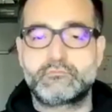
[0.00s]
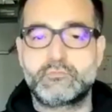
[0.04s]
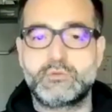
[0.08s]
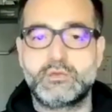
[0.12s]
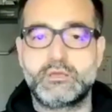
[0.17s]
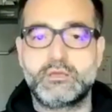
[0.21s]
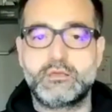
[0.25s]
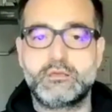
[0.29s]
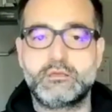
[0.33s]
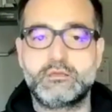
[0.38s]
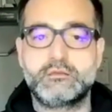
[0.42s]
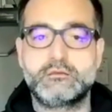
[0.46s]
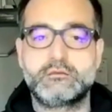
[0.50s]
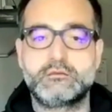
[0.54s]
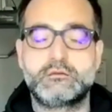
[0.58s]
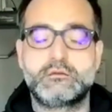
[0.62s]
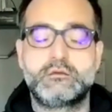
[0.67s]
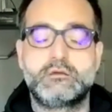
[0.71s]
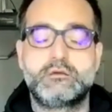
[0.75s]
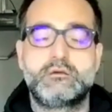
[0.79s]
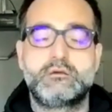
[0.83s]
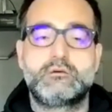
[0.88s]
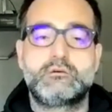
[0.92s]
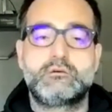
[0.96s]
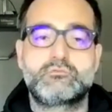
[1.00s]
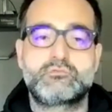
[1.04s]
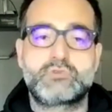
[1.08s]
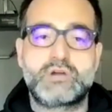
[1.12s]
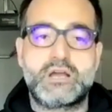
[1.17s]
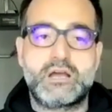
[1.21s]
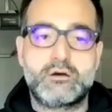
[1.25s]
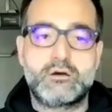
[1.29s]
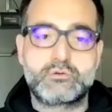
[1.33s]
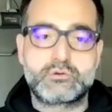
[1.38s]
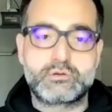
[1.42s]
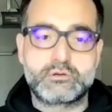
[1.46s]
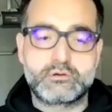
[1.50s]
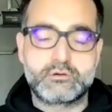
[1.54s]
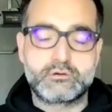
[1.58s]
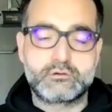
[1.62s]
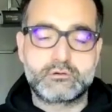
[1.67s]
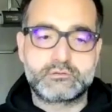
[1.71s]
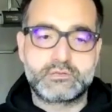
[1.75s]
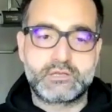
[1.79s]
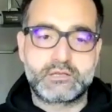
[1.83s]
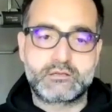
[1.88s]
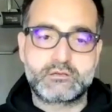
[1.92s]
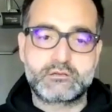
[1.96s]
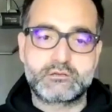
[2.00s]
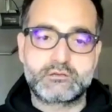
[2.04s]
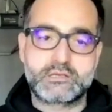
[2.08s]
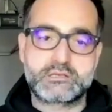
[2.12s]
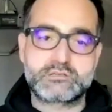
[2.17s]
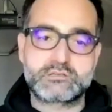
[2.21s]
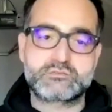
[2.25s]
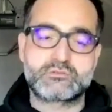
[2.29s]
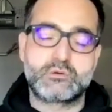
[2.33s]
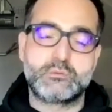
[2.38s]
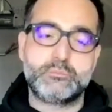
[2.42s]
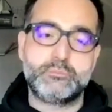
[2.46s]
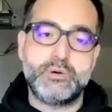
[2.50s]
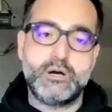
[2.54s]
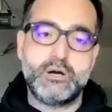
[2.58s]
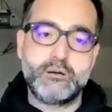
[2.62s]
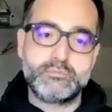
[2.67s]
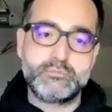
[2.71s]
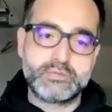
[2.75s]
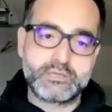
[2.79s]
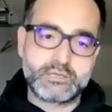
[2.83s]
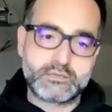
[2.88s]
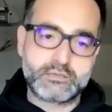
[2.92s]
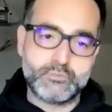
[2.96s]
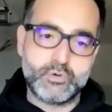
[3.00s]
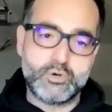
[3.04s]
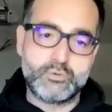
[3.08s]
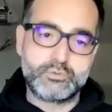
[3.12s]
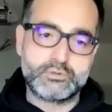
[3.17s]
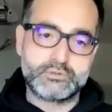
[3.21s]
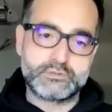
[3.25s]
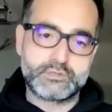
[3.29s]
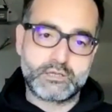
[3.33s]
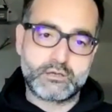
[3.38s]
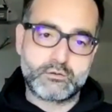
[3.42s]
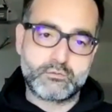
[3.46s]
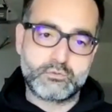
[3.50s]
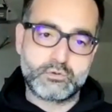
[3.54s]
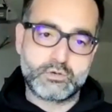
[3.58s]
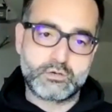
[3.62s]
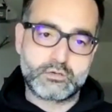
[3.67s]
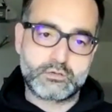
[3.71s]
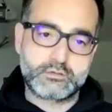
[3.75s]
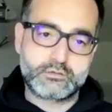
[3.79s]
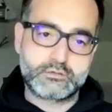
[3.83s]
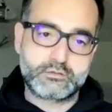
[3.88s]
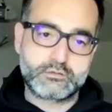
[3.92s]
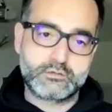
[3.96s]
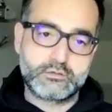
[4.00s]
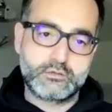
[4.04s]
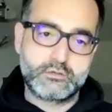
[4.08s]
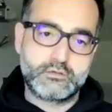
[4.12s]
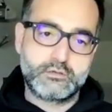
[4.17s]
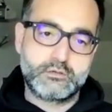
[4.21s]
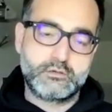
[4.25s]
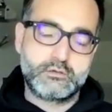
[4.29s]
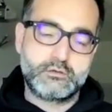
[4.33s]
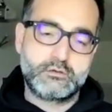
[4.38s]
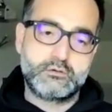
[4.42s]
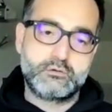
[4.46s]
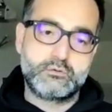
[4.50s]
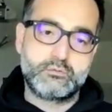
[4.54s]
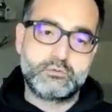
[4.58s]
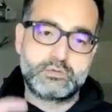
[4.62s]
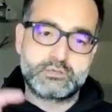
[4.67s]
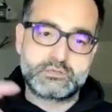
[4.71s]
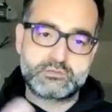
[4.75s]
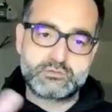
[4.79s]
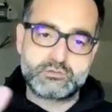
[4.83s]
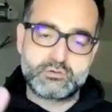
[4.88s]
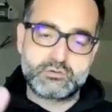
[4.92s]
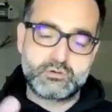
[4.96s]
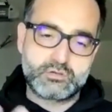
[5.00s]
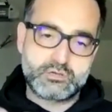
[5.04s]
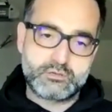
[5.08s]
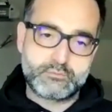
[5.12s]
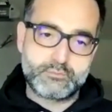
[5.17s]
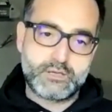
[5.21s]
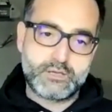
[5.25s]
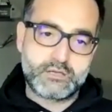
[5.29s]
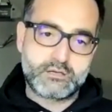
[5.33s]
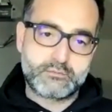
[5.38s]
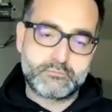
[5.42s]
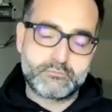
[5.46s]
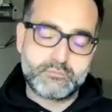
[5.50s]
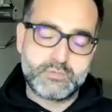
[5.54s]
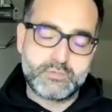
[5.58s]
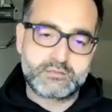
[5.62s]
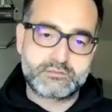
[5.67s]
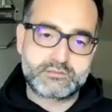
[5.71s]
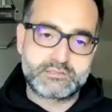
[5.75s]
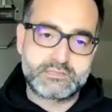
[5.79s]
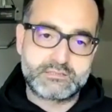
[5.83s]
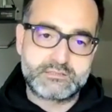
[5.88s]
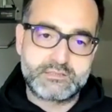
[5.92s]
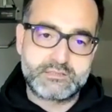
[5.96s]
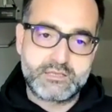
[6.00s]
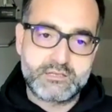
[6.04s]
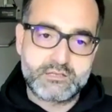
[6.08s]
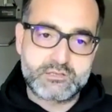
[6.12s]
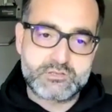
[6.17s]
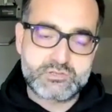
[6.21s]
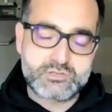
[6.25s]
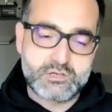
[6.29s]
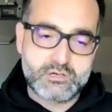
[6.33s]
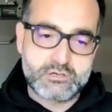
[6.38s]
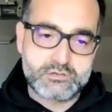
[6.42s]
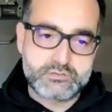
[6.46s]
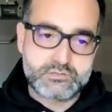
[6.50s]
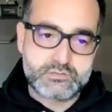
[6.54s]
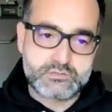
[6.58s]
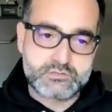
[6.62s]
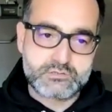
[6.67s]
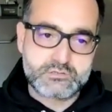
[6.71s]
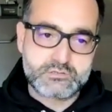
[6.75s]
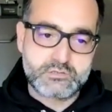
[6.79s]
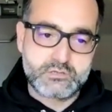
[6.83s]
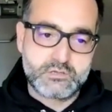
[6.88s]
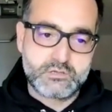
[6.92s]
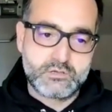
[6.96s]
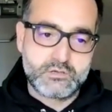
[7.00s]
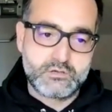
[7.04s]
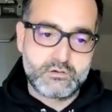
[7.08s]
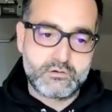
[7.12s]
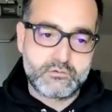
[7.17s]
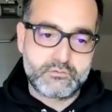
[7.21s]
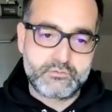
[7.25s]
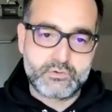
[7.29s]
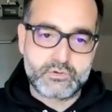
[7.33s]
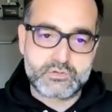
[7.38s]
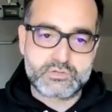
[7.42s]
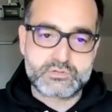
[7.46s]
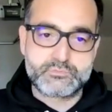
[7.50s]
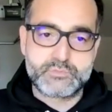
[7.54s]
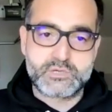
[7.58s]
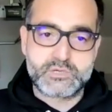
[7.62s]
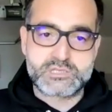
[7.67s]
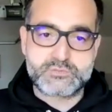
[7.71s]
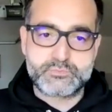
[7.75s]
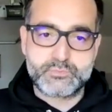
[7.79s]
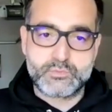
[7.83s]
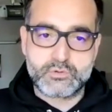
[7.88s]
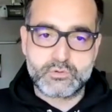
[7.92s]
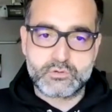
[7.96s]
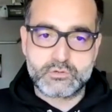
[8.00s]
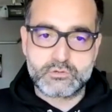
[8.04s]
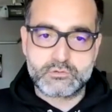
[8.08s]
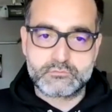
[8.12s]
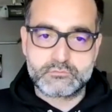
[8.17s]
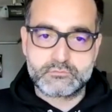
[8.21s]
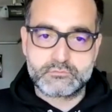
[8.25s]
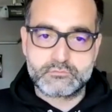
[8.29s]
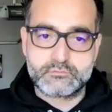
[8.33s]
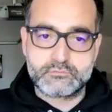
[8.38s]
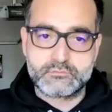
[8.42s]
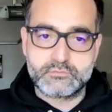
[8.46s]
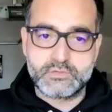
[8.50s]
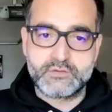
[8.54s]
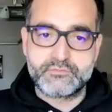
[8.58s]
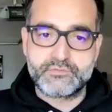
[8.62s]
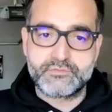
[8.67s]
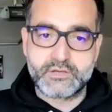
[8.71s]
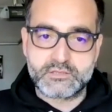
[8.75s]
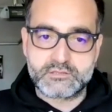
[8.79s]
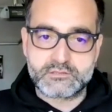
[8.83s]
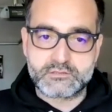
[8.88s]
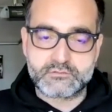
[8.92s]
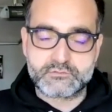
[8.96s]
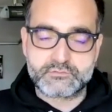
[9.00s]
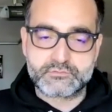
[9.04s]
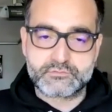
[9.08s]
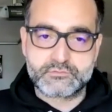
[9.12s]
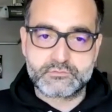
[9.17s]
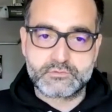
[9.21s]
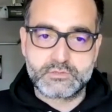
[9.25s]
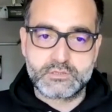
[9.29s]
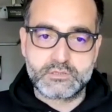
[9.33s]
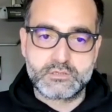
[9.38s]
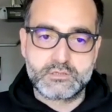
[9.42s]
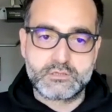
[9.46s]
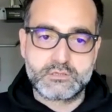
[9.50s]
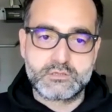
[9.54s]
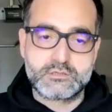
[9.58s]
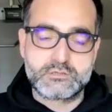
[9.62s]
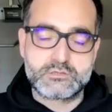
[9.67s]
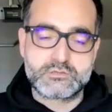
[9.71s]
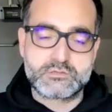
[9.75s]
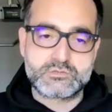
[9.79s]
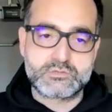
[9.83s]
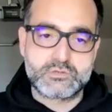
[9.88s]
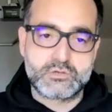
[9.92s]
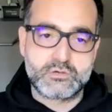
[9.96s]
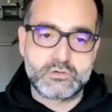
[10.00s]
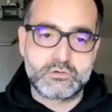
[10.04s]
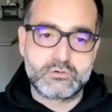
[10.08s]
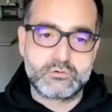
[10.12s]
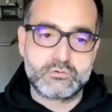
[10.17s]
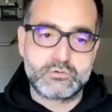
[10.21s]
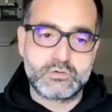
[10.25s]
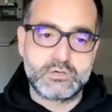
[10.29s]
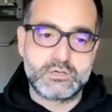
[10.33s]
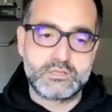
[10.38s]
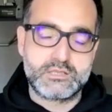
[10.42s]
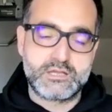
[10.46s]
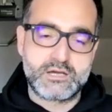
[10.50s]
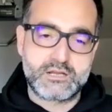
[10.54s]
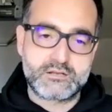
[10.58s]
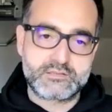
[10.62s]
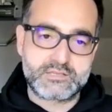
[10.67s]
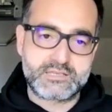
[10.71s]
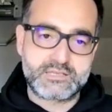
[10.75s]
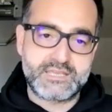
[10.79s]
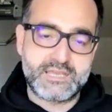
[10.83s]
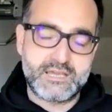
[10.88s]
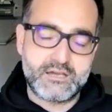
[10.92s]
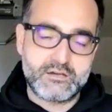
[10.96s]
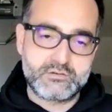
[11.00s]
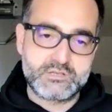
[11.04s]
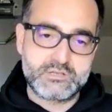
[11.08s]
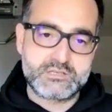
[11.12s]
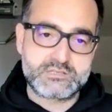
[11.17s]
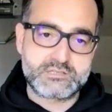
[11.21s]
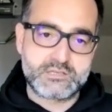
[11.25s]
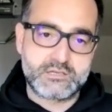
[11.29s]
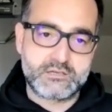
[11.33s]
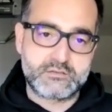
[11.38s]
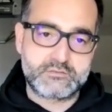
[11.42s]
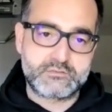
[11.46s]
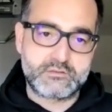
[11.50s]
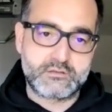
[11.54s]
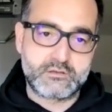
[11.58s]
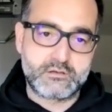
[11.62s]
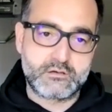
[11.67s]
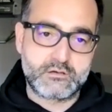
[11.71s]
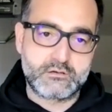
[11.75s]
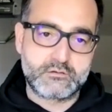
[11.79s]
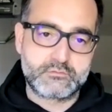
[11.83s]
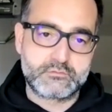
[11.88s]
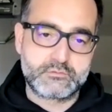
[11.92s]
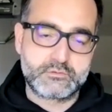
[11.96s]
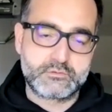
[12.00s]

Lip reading: a router that connects to a public mobile network with certain amount of monthly data charges, of course, much more effective. So a lot of the counties out there